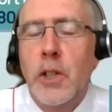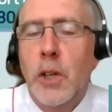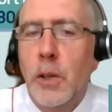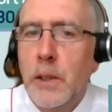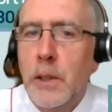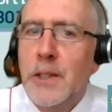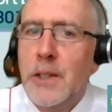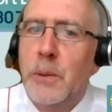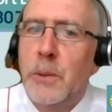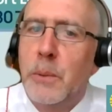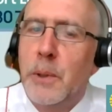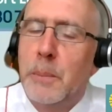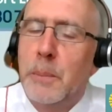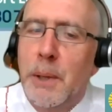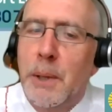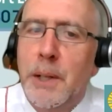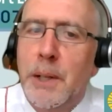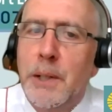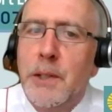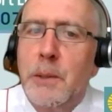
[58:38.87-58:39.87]
Also, where
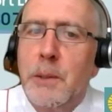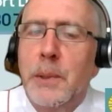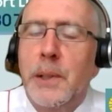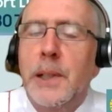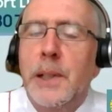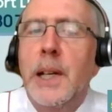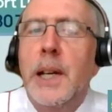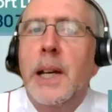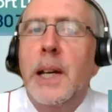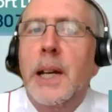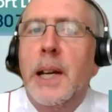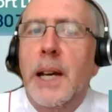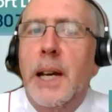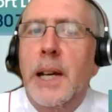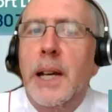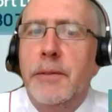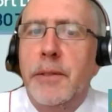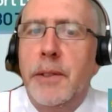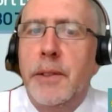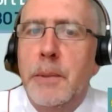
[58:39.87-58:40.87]
possible,
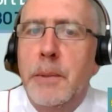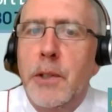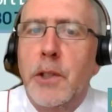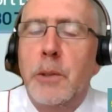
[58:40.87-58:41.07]
for the